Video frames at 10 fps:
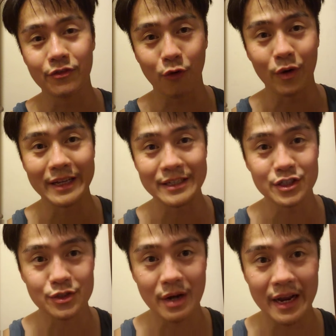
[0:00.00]
4 days
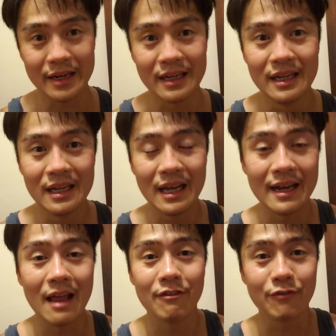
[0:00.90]
straight.
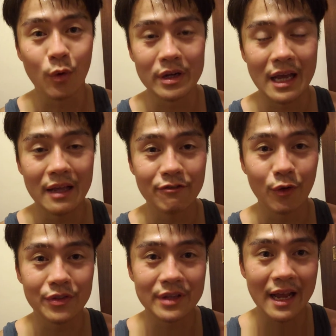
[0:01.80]
And on the fourth
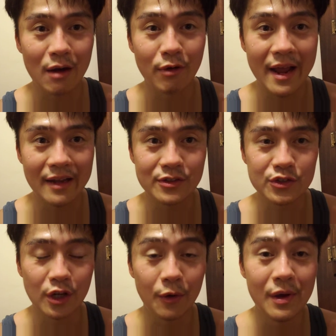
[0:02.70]
day I ran.
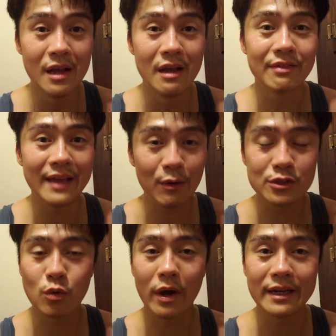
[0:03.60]
So that
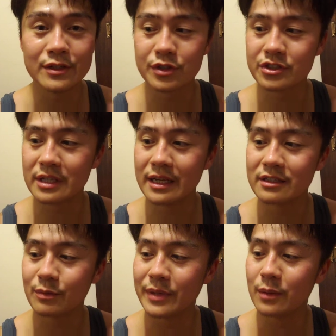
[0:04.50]
was quite
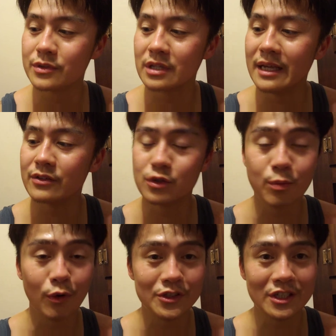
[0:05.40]
interesting to be able to hit
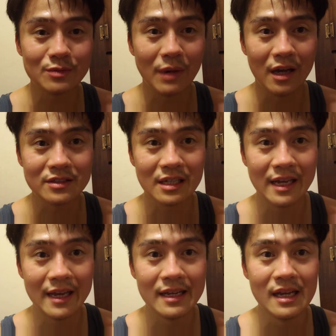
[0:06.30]
2.6 miles
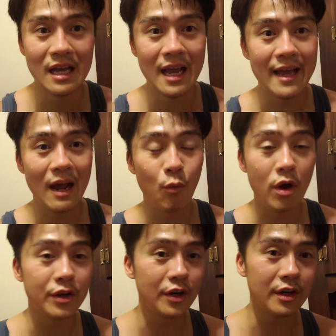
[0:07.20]
today. And I
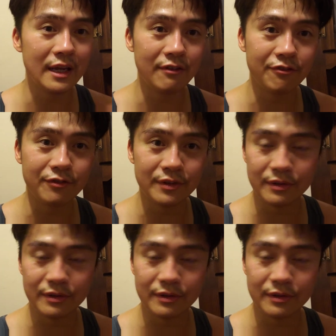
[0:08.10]
wonder if